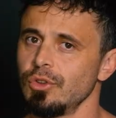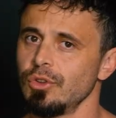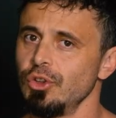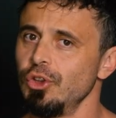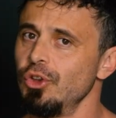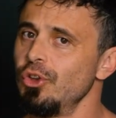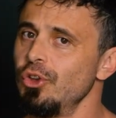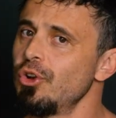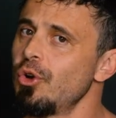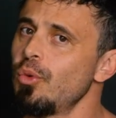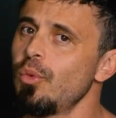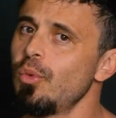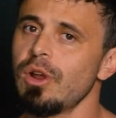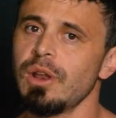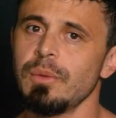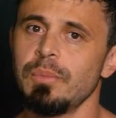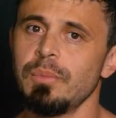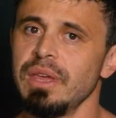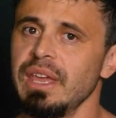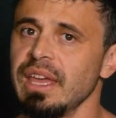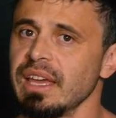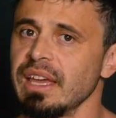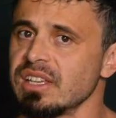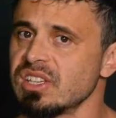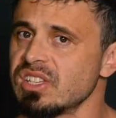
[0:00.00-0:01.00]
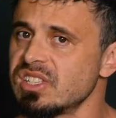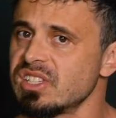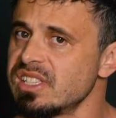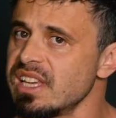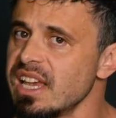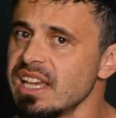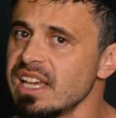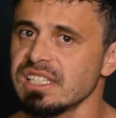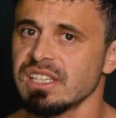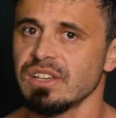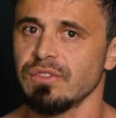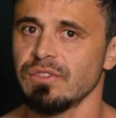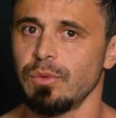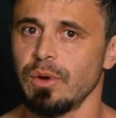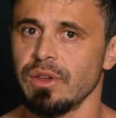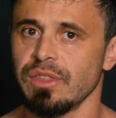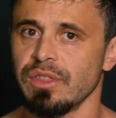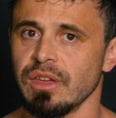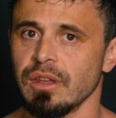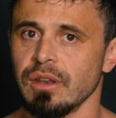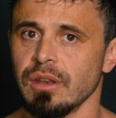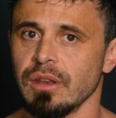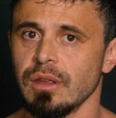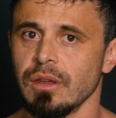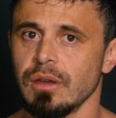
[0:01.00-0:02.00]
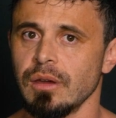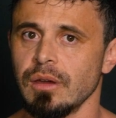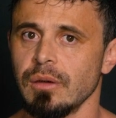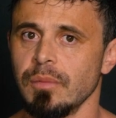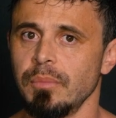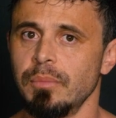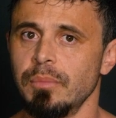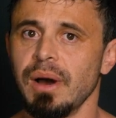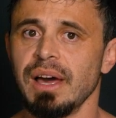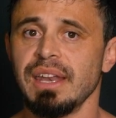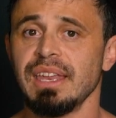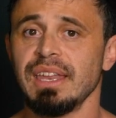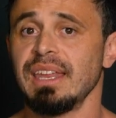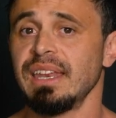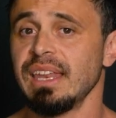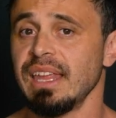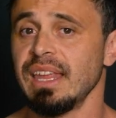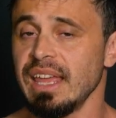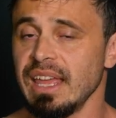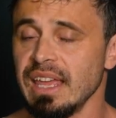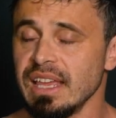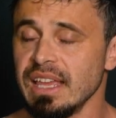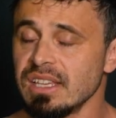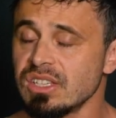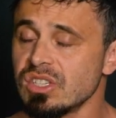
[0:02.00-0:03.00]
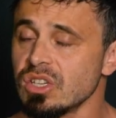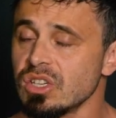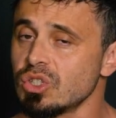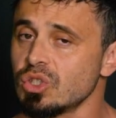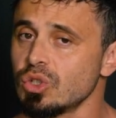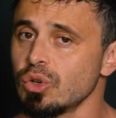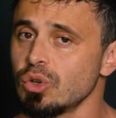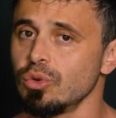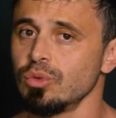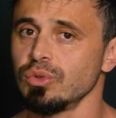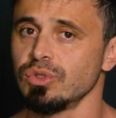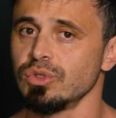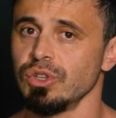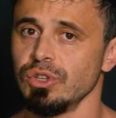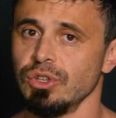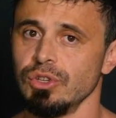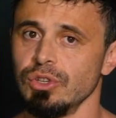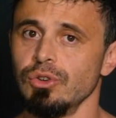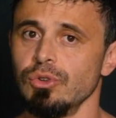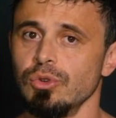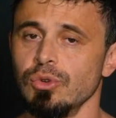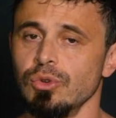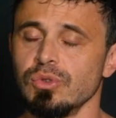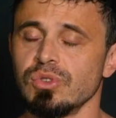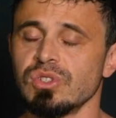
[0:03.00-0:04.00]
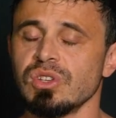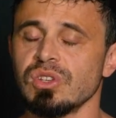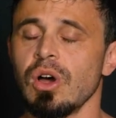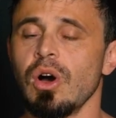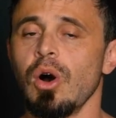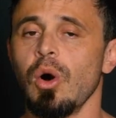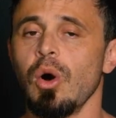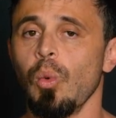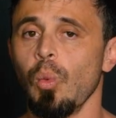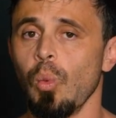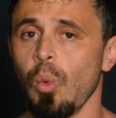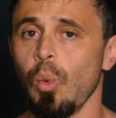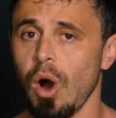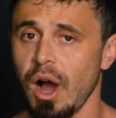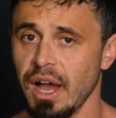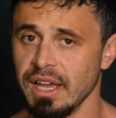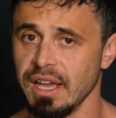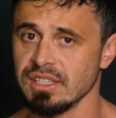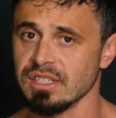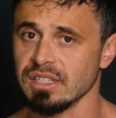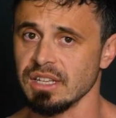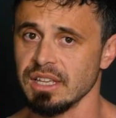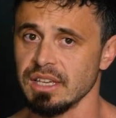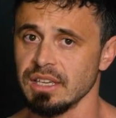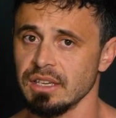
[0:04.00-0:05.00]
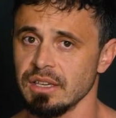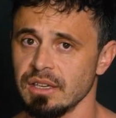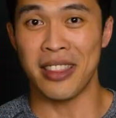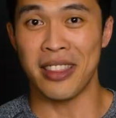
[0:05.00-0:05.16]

You don't want to be excessive with it, but it is a tool to use wisely.